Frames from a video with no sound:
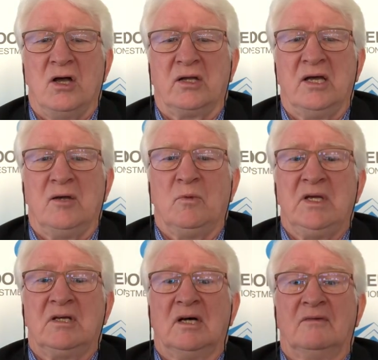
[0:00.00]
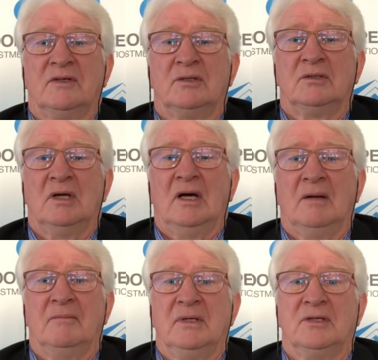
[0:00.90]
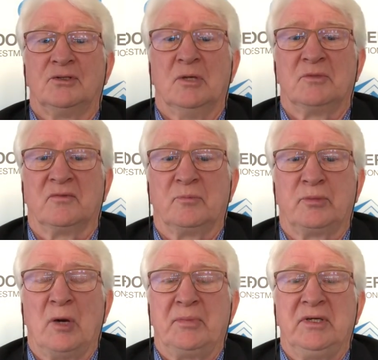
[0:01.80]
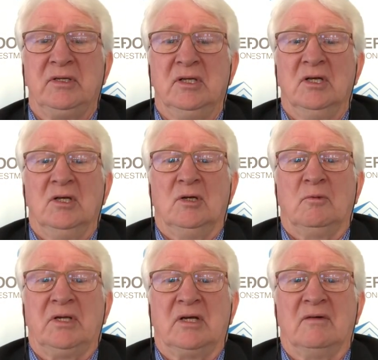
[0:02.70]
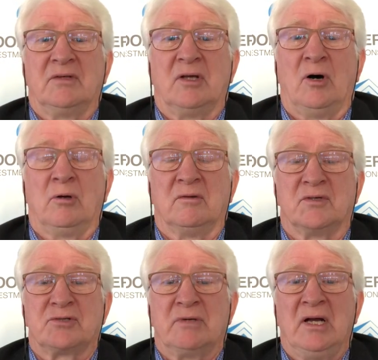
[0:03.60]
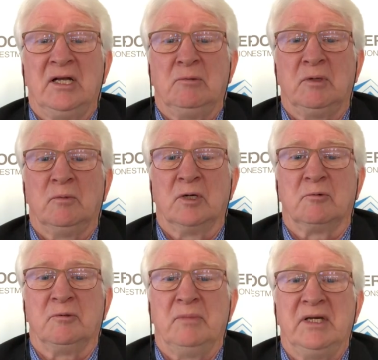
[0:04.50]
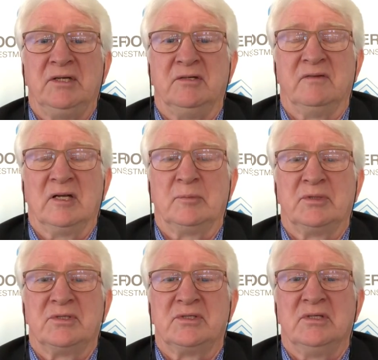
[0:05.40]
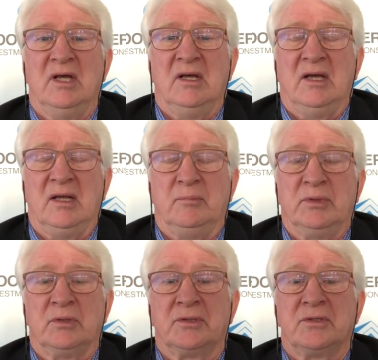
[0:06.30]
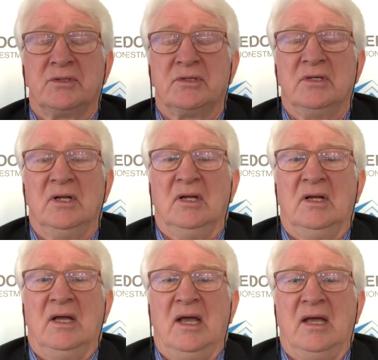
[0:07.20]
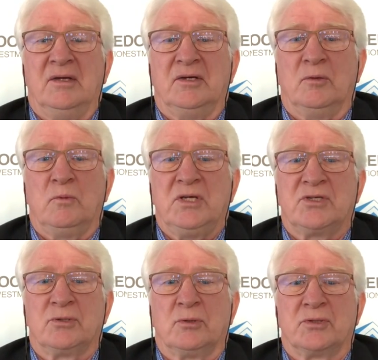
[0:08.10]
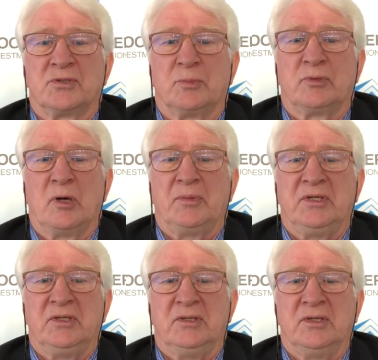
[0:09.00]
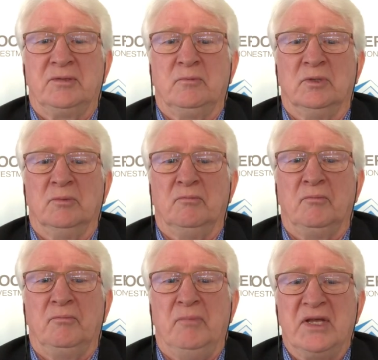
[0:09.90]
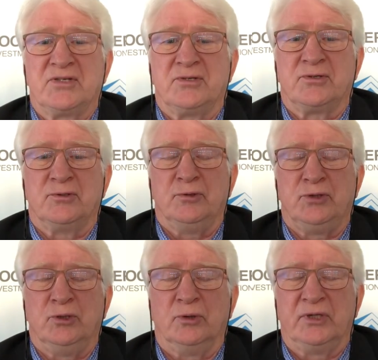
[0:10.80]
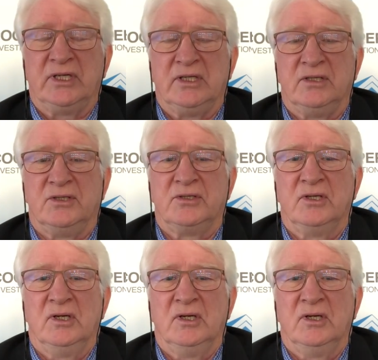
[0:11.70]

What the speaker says: Okay, we cover, in terms of property, we cover the whole of Australia. We work with many developers and builders, and we source the property that will best suit your needs.